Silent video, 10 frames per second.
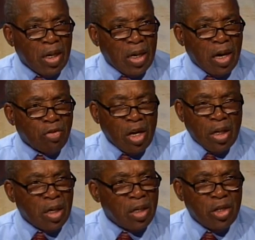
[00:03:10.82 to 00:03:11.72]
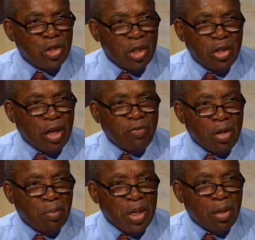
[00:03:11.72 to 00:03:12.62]
And I think that it should
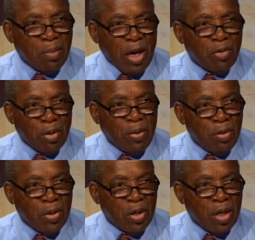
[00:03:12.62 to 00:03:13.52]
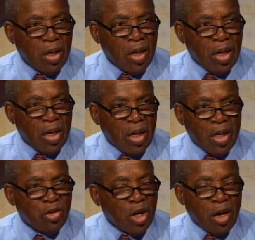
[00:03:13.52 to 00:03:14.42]
definitely be about the people.
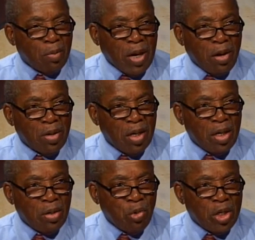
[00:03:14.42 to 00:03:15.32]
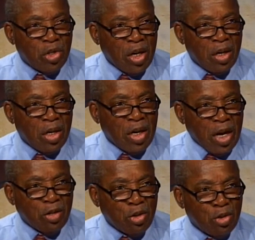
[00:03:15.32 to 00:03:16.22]
It's not about the ones that are
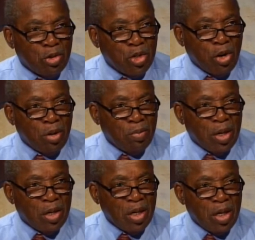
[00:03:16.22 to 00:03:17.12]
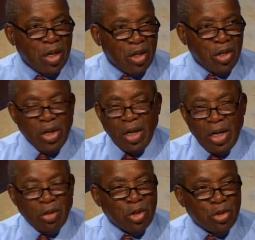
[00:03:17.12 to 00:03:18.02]
elected to serve, but you're
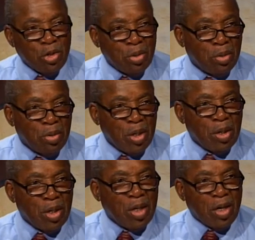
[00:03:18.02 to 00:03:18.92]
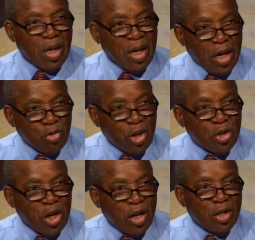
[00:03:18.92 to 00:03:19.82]
elected to address
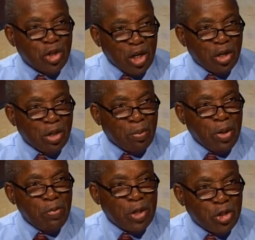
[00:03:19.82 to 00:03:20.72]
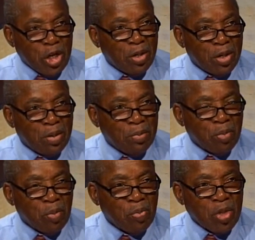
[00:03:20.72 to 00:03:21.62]
their agenda, the people agenda,
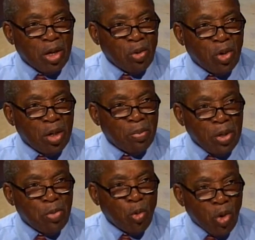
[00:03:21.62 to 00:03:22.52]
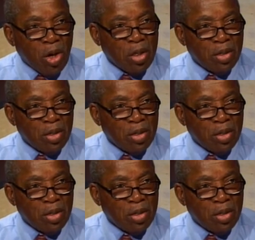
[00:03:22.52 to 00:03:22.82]
and what the people want.